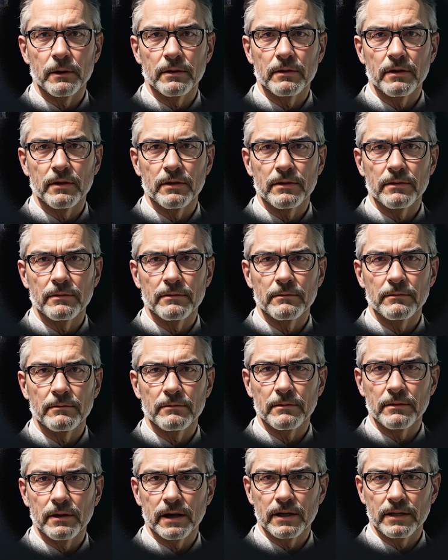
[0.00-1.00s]
puzzle,
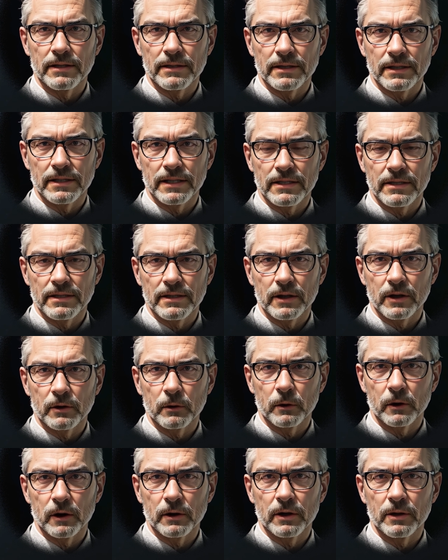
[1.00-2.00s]
a celestial
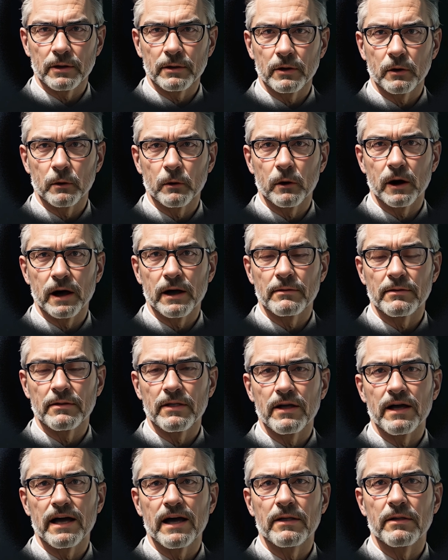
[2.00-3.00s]
riddle that weaves
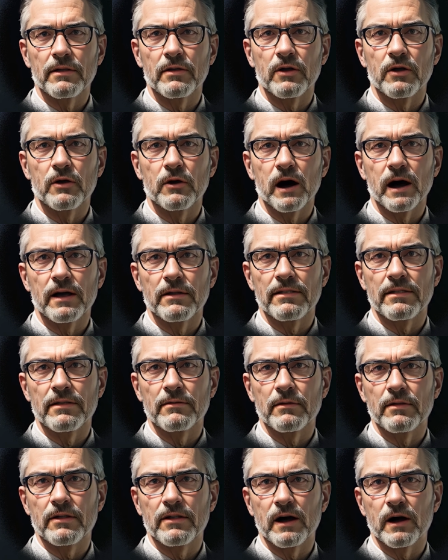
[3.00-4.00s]
together strands
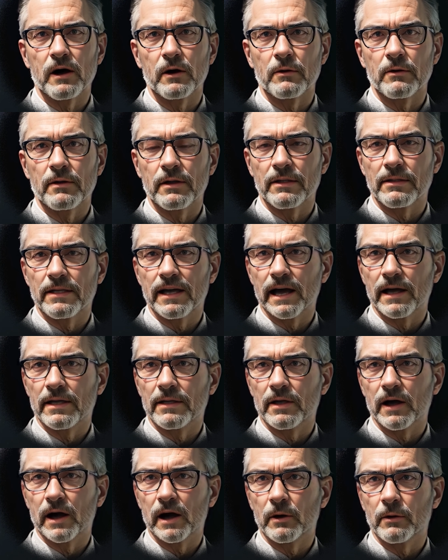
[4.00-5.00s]
of the known and the
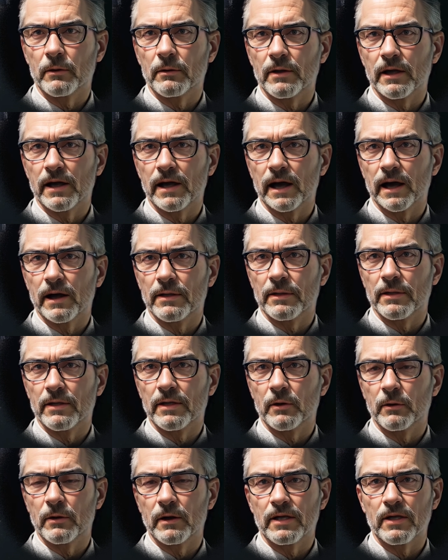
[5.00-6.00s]
unknown the
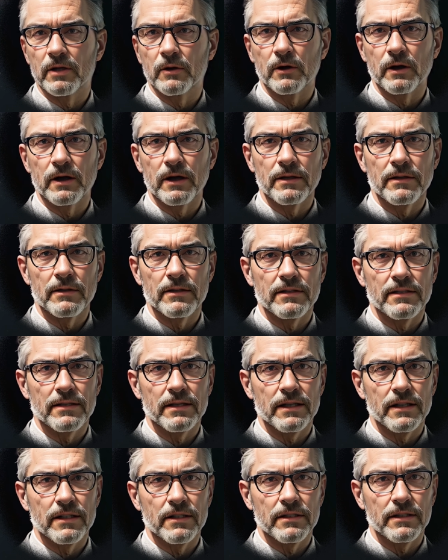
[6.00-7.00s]
terrestrial and the
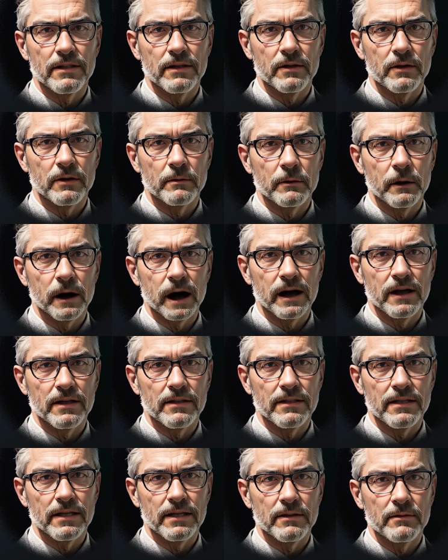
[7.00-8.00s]
celestial, the
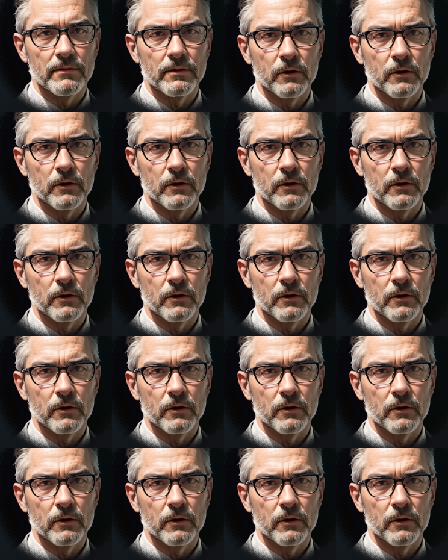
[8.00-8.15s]
past and the